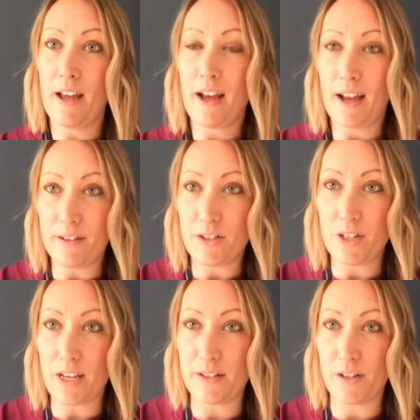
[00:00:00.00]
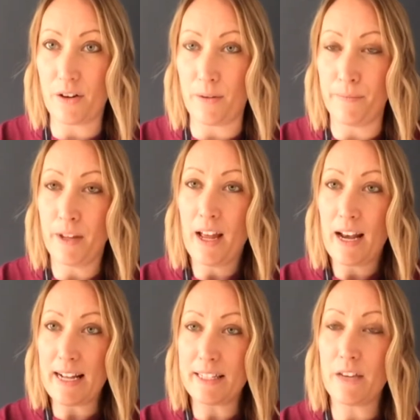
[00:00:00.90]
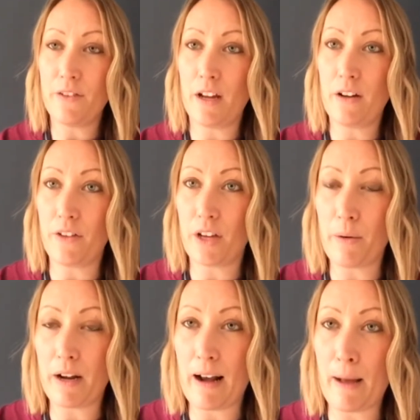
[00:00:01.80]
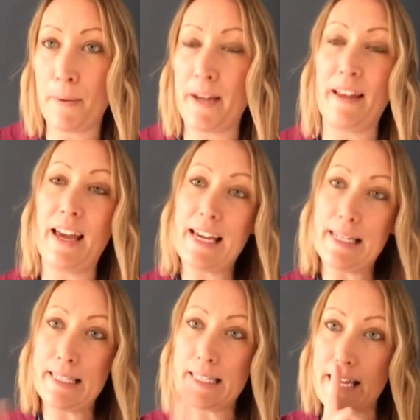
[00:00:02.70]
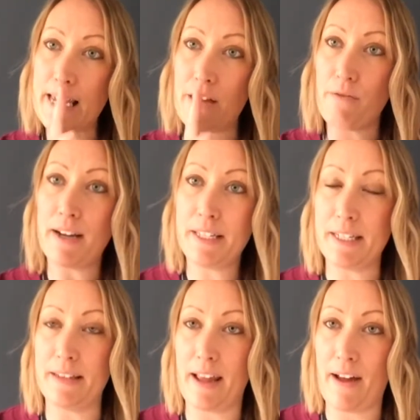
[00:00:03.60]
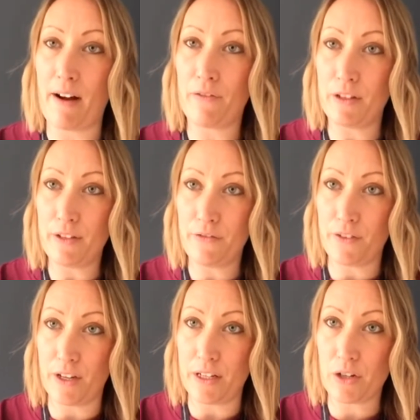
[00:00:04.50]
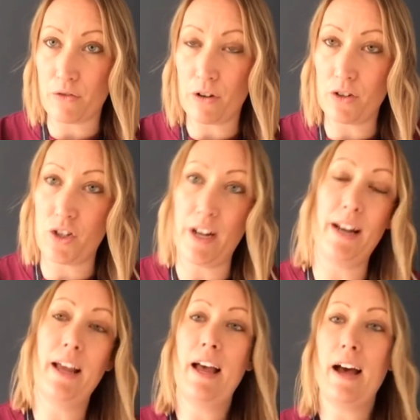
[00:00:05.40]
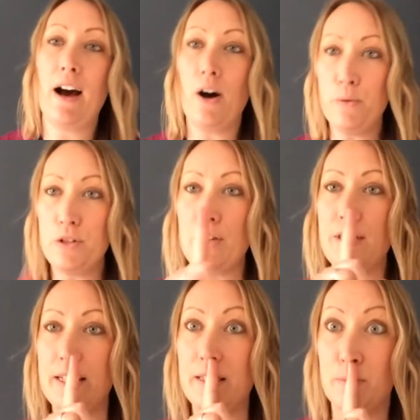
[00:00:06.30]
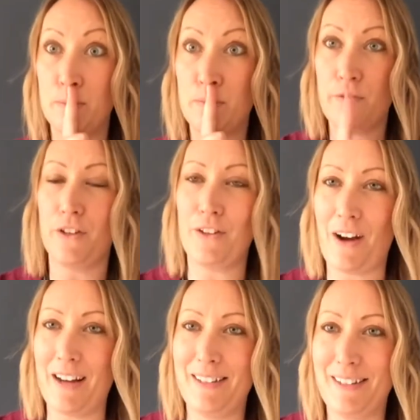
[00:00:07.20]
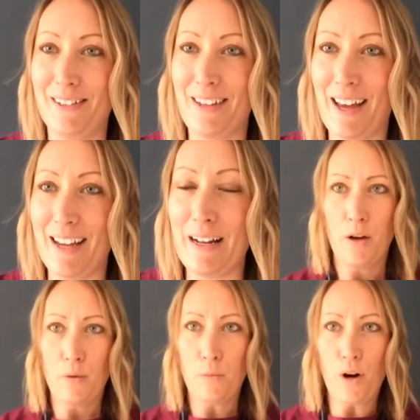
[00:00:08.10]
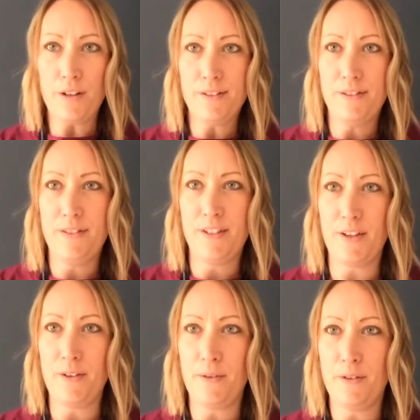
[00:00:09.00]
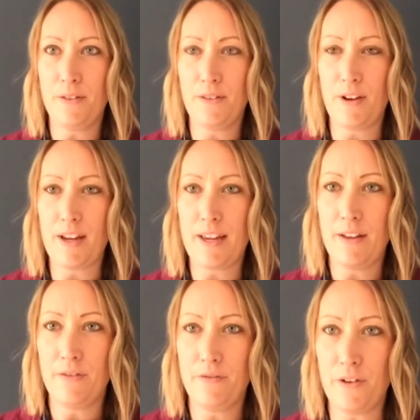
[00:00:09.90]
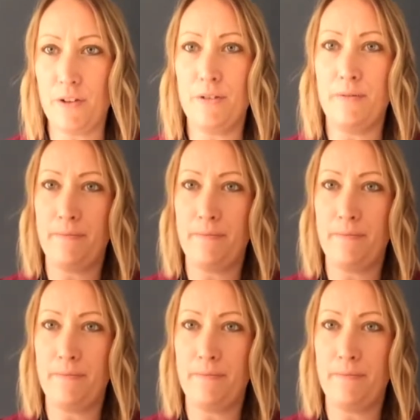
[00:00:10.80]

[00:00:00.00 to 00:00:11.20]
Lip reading: How did you get on? Let's give it another go at clapping. There is a sneaky rest in there after the first crotchet. I will do this for the rest, okay? 1, 2, 3, 4.